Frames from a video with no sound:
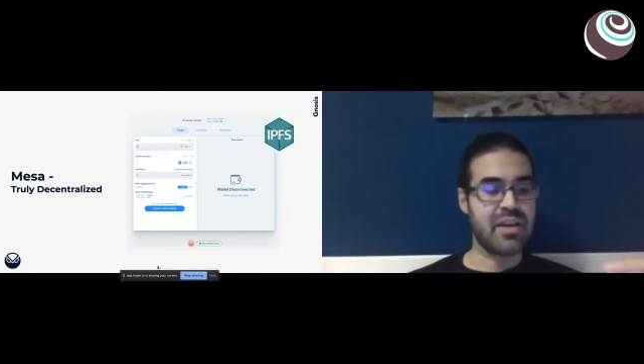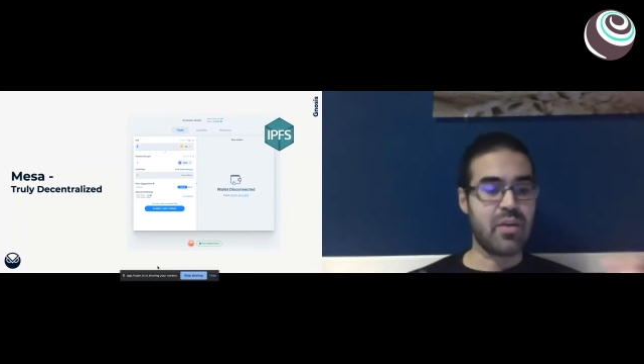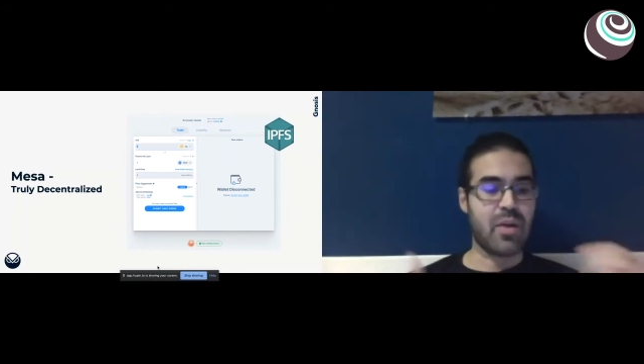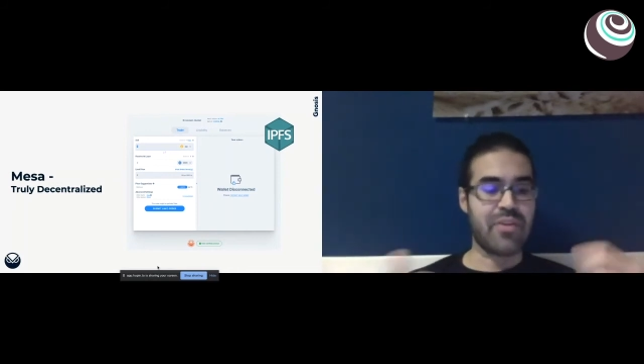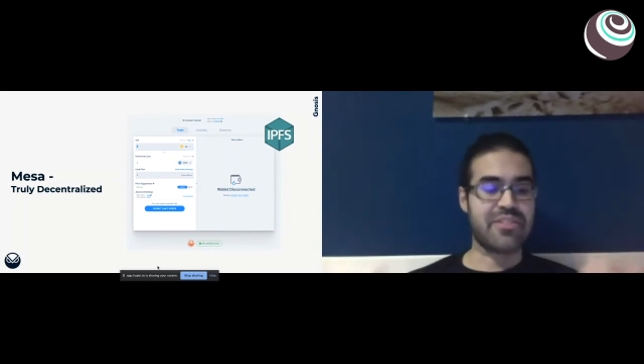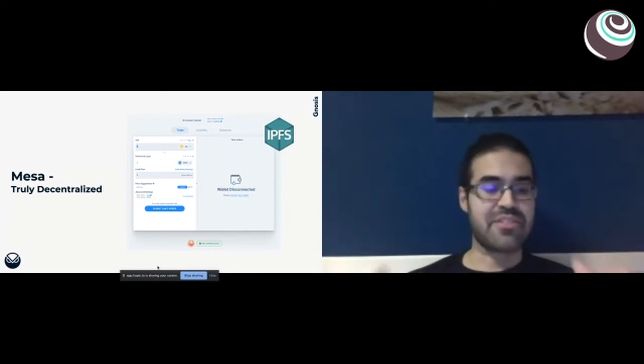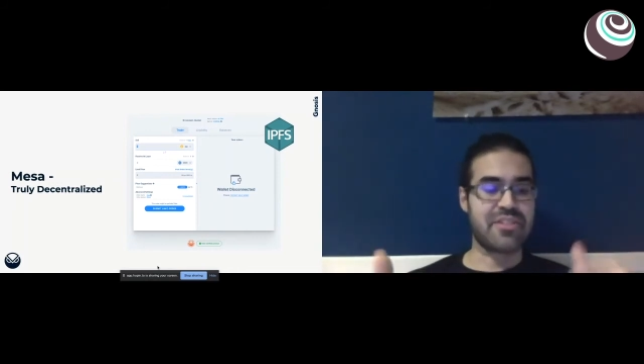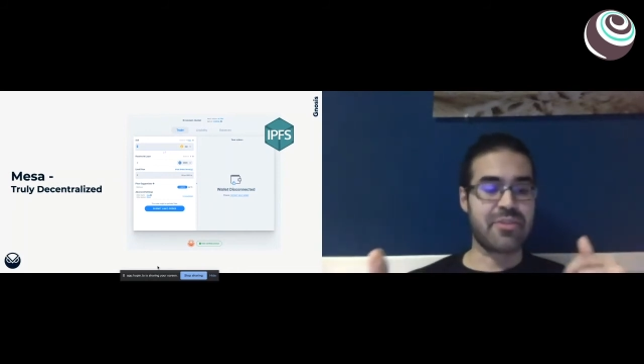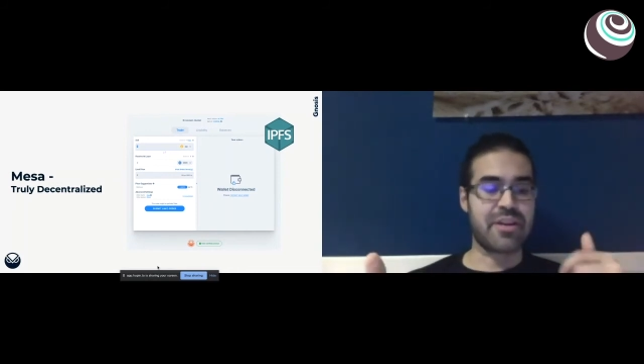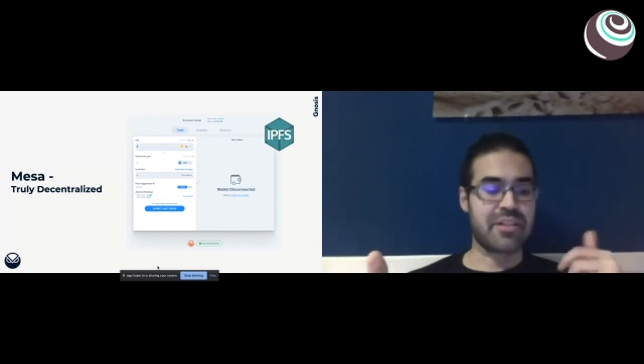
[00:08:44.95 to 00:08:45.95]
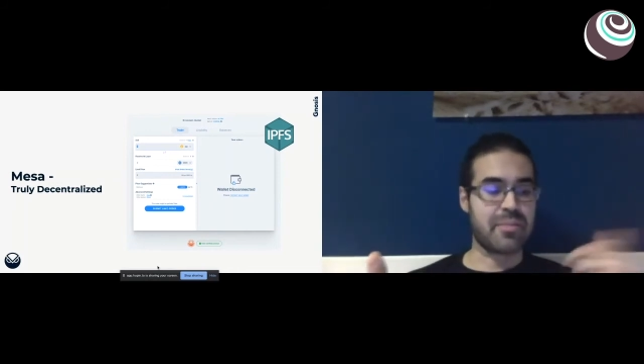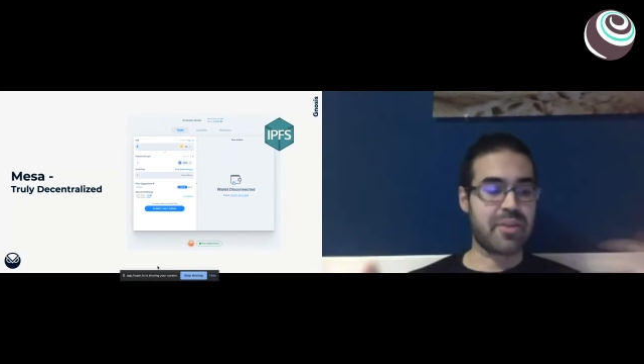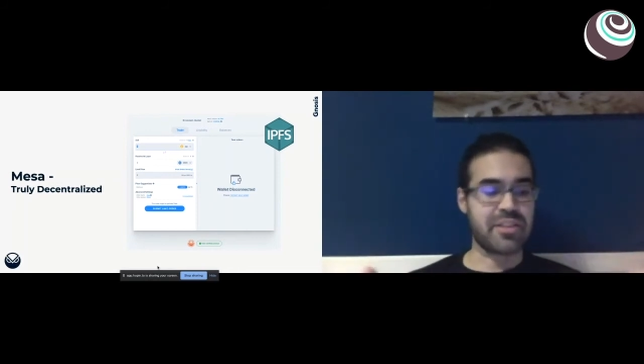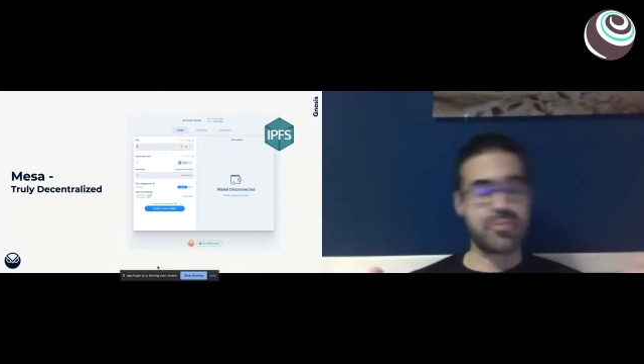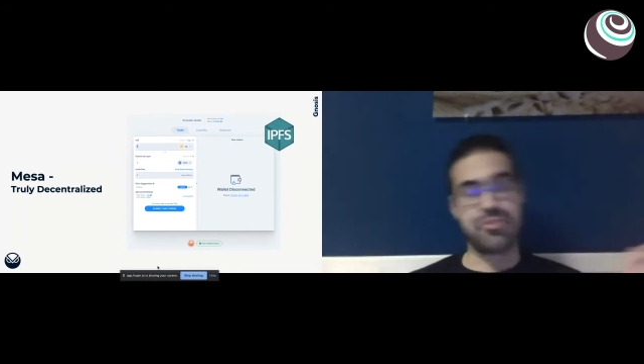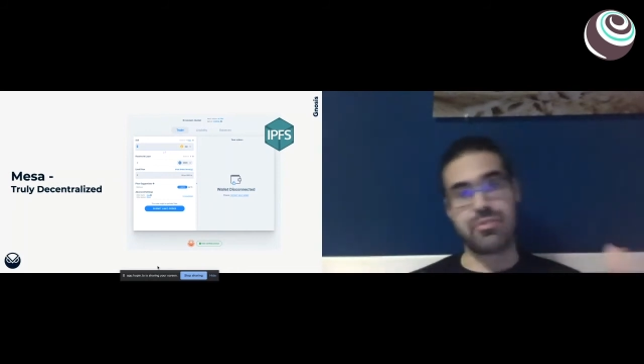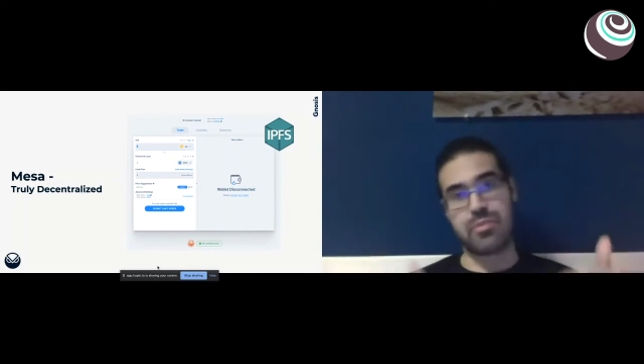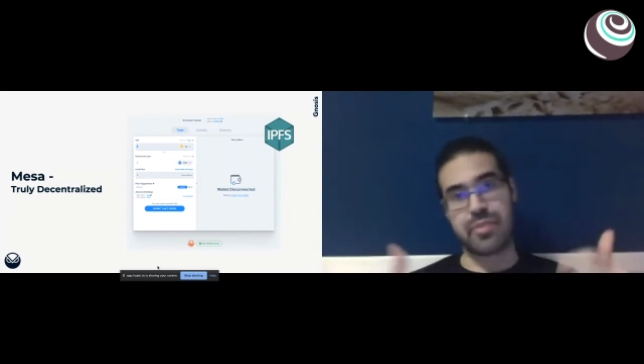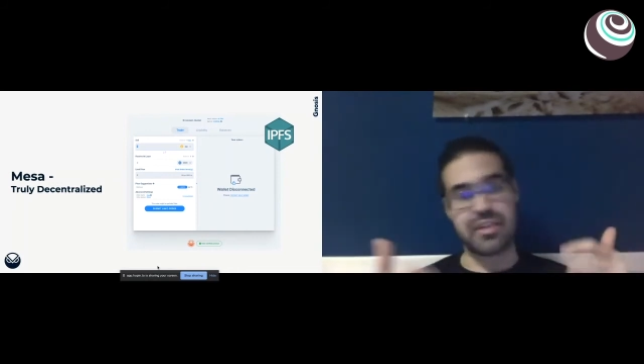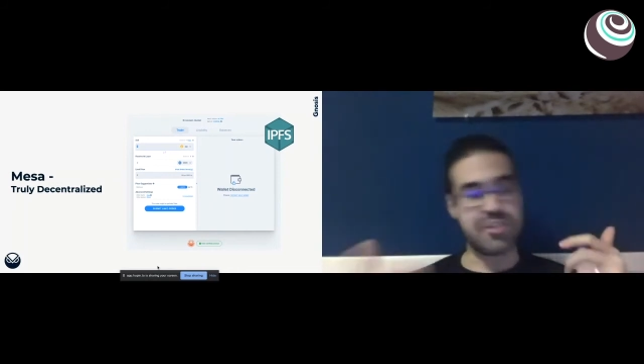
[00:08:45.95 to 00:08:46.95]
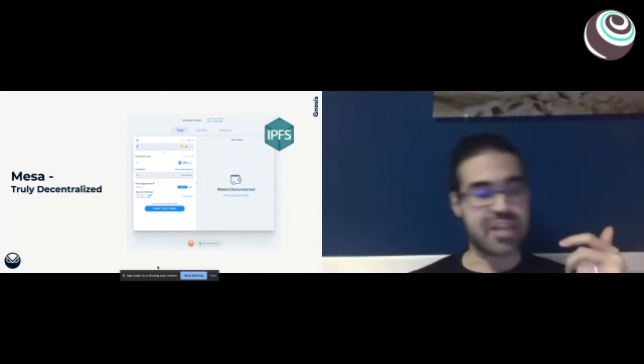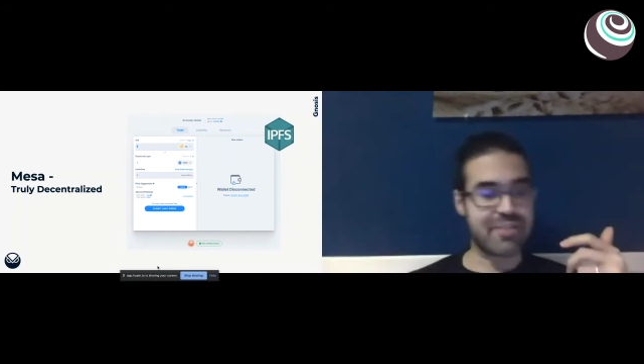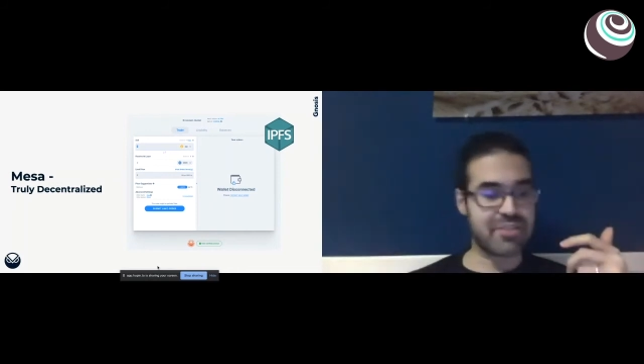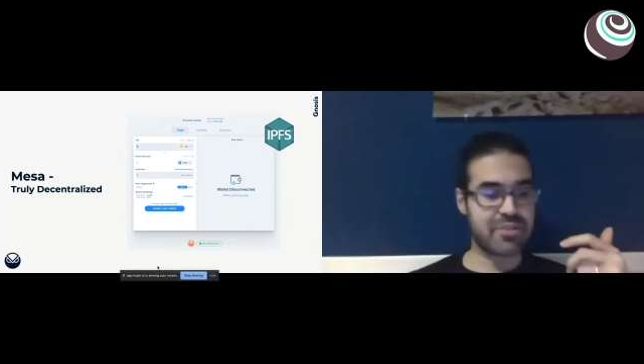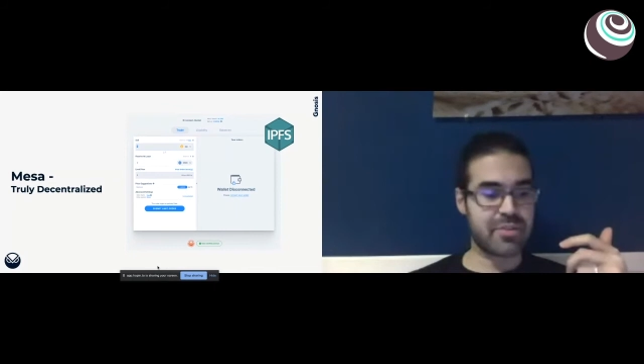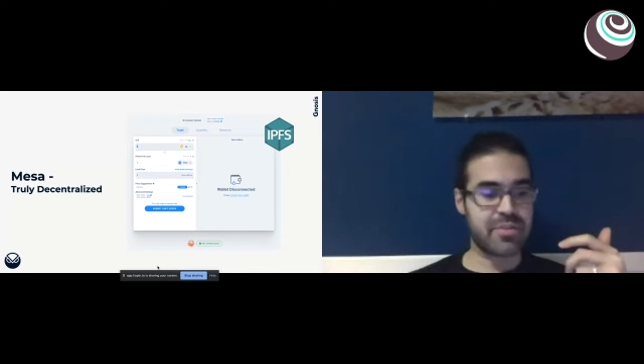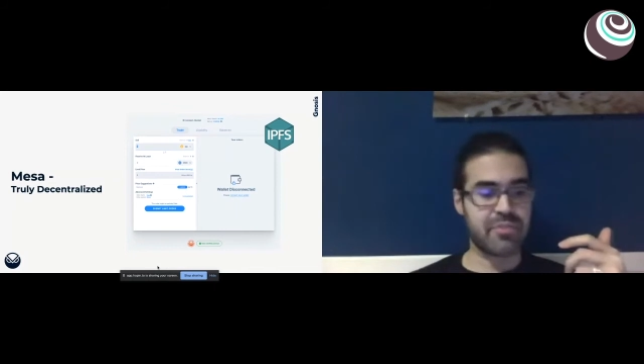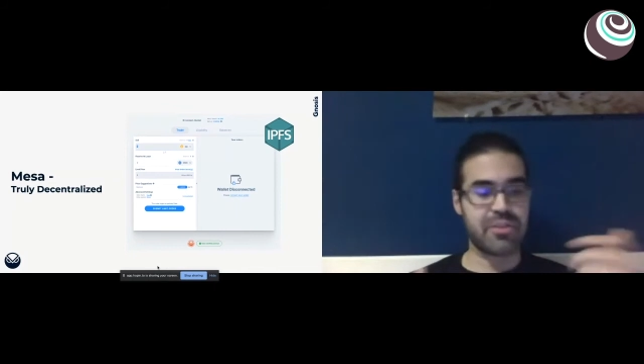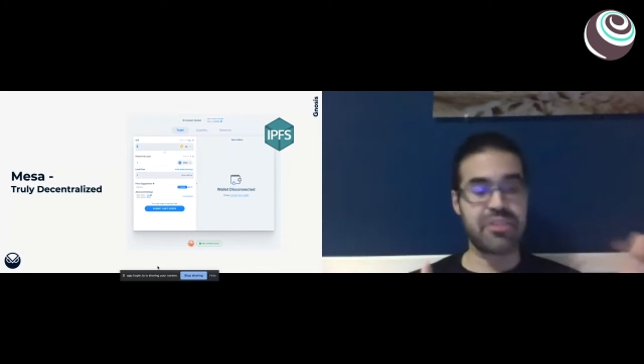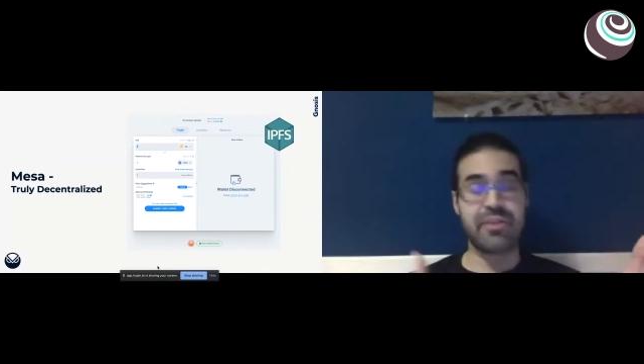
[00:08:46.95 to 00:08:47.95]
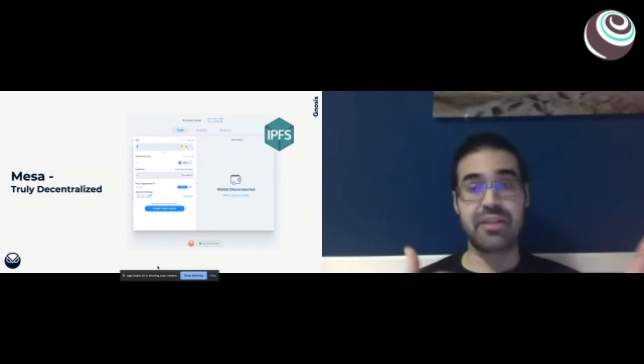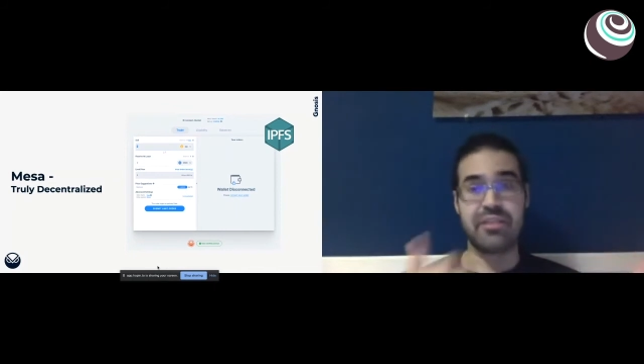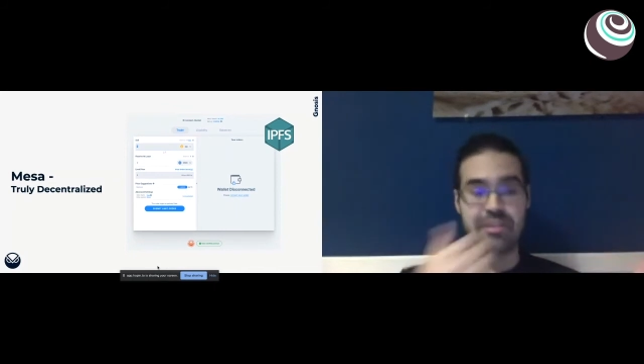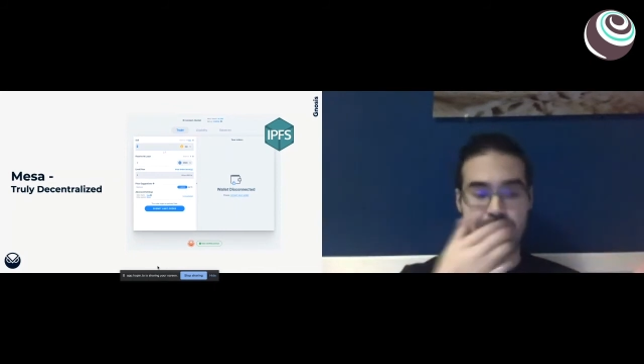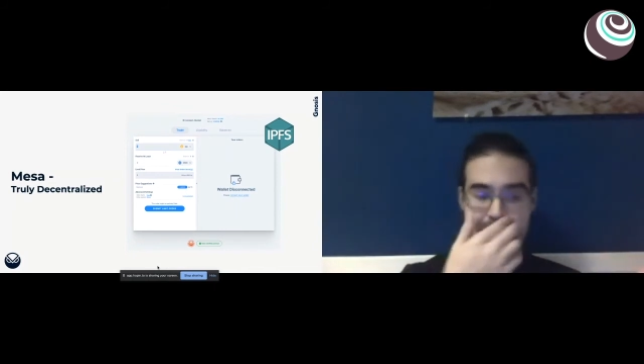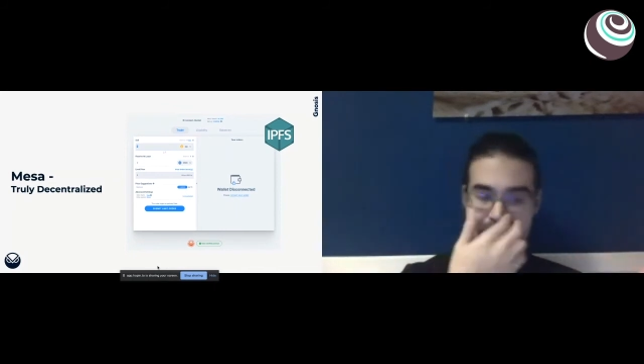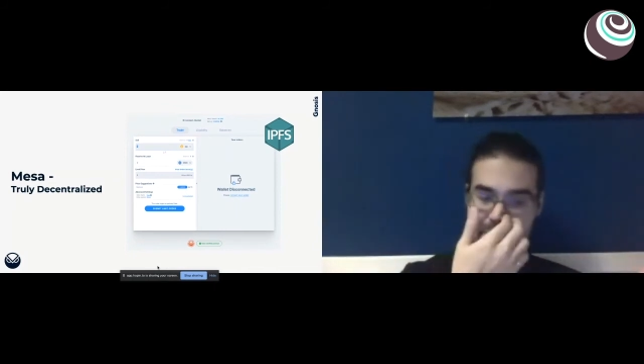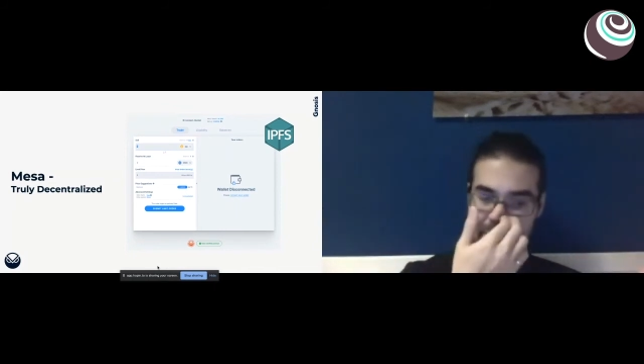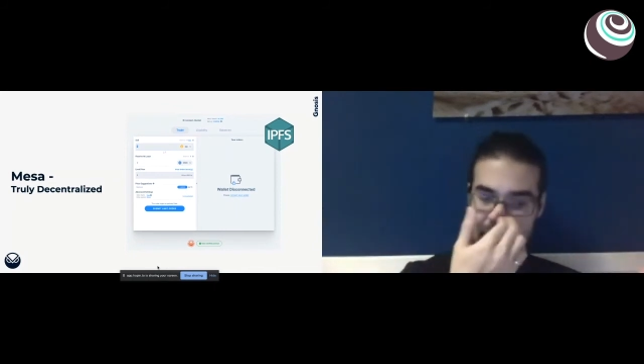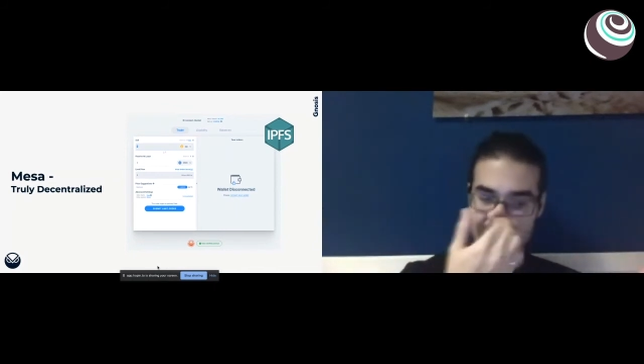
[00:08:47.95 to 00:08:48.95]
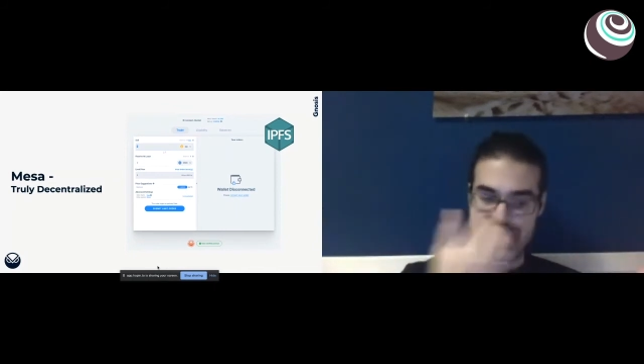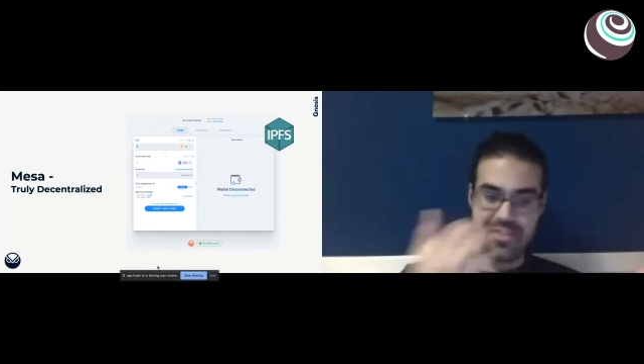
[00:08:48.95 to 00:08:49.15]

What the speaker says: While this is theoretically possible to implement in JavaScript and run directly in the browser,